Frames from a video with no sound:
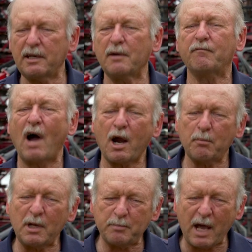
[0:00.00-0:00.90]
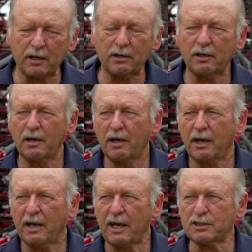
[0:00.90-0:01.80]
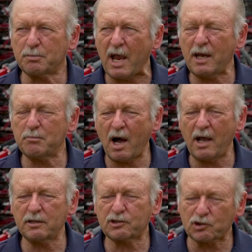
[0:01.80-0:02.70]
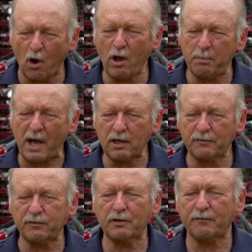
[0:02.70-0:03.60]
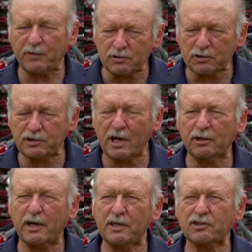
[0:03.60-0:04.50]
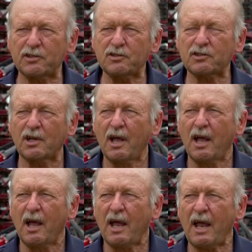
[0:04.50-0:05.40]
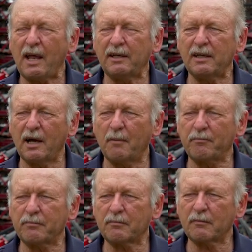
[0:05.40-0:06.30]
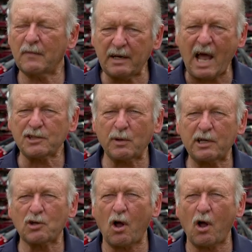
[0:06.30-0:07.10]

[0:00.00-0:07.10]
the environment better. It's made my soil better for the future generations. And, um, and that's what it's